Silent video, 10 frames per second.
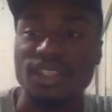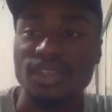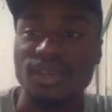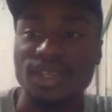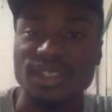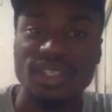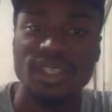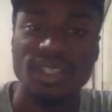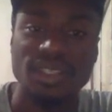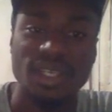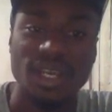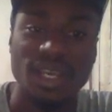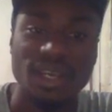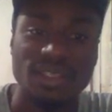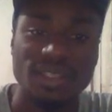you can see this guy
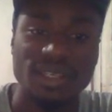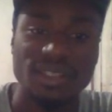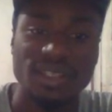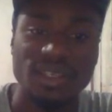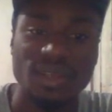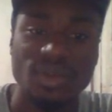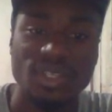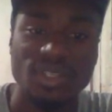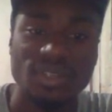has answered the question.